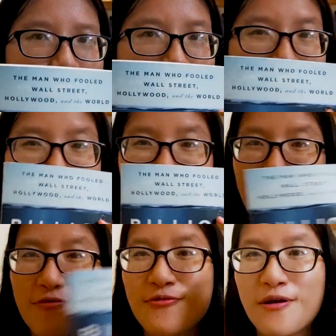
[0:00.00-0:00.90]
like
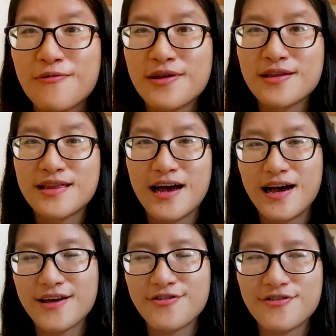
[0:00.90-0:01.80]
very very
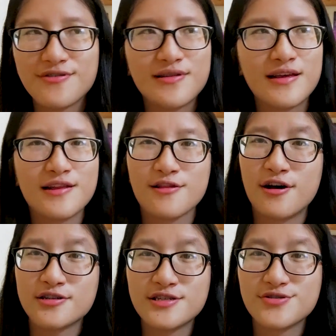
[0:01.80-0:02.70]
tired and I
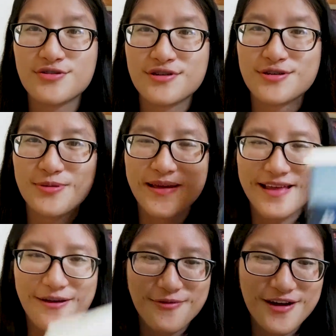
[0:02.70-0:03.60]
lost interest
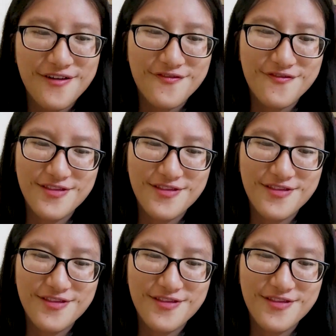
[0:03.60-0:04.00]
whenever I